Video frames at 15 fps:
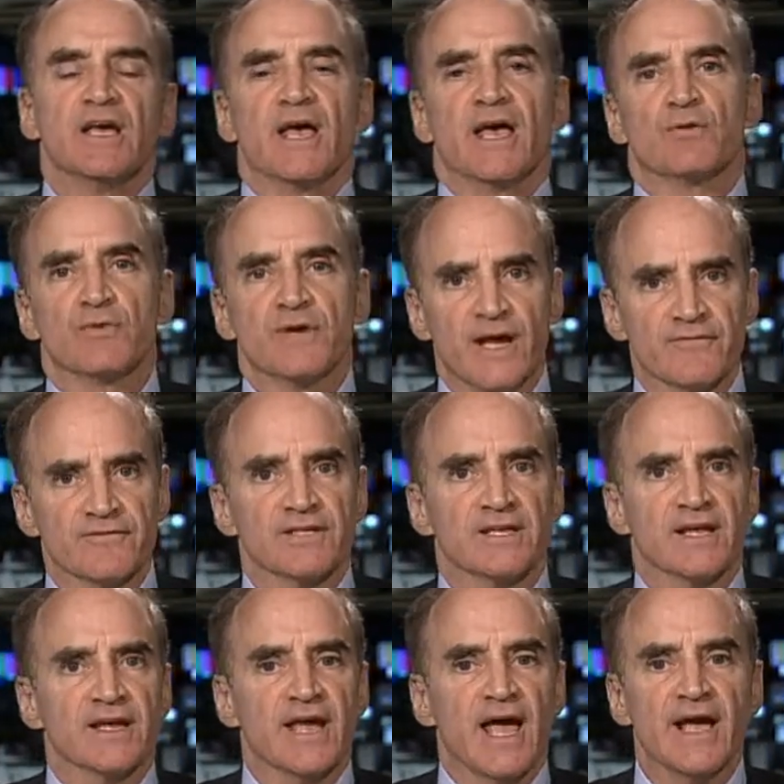and we have to
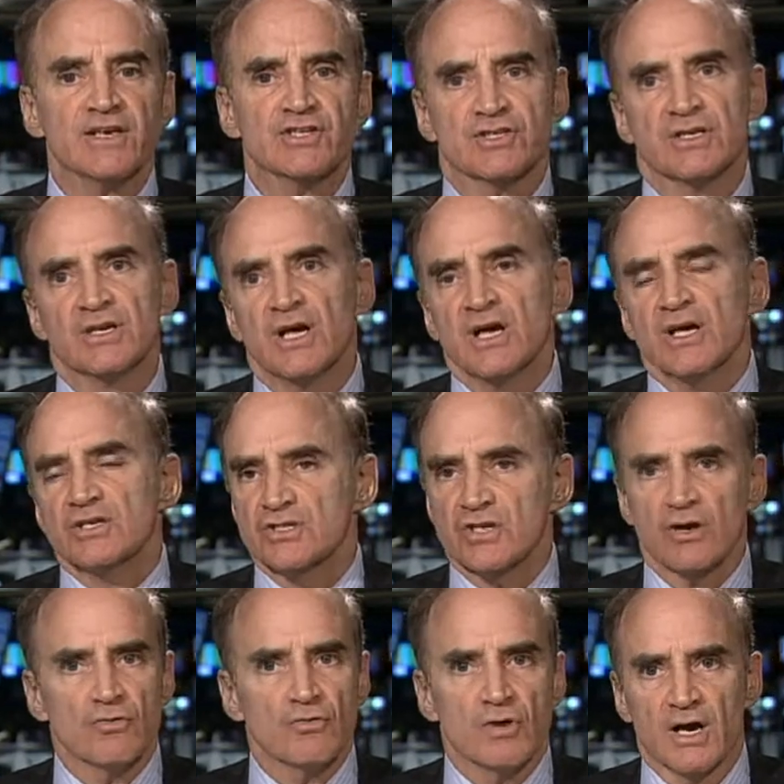take action.
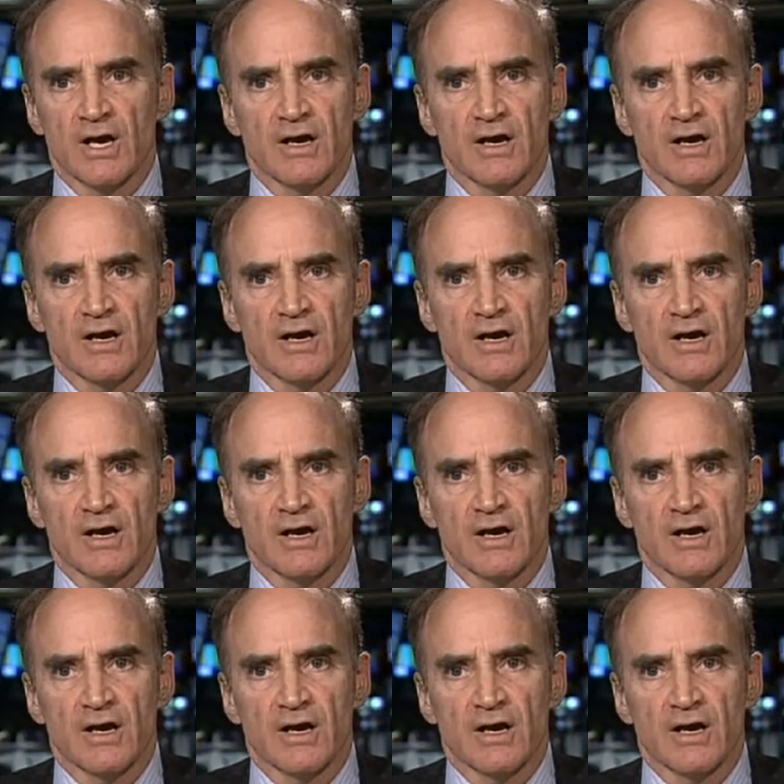So